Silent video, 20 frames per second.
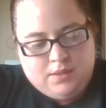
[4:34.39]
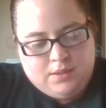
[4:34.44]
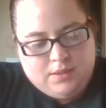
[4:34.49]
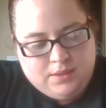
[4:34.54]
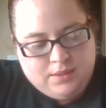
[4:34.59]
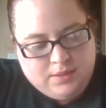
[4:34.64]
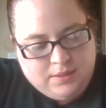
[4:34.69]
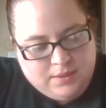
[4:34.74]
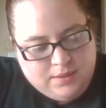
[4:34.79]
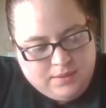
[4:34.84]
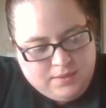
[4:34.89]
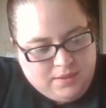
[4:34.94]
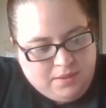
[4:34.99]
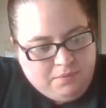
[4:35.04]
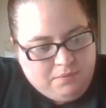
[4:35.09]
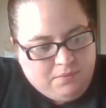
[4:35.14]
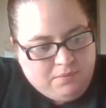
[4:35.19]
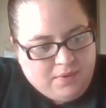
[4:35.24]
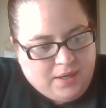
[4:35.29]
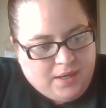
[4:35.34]
It is a
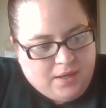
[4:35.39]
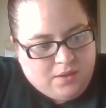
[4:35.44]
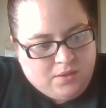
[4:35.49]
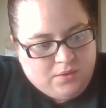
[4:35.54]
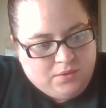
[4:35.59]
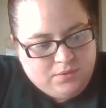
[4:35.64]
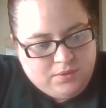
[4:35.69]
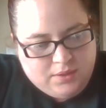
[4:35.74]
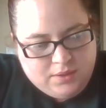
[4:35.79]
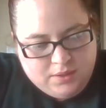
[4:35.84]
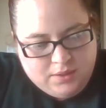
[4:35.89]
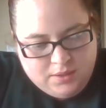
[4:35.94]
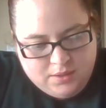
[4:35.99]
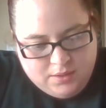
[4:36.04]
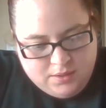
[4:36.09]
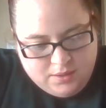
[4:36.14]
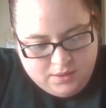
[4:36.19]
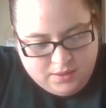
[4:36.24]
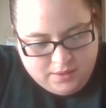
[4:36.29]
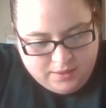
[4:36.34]
round. I
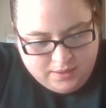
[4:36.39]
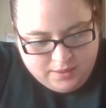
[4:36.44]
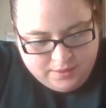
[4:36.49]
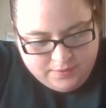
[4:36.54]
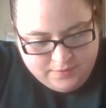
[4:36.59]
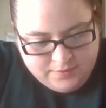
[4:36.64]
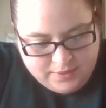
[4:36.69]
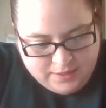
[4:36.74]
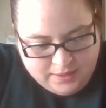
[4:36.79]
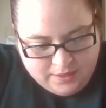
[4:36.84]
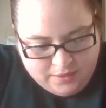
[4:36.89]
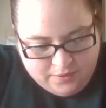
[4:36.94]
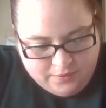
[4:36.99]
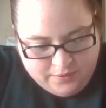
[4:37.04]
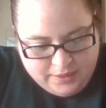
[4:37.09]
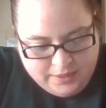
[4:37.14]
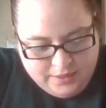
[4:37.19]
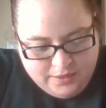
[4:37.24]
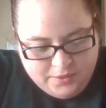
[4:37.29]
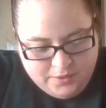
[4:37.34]
think I've said that
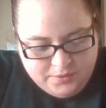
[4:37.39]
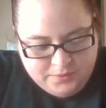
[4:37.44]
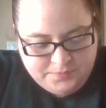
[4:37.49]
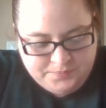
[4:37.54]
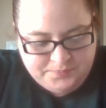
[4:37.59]
already, though.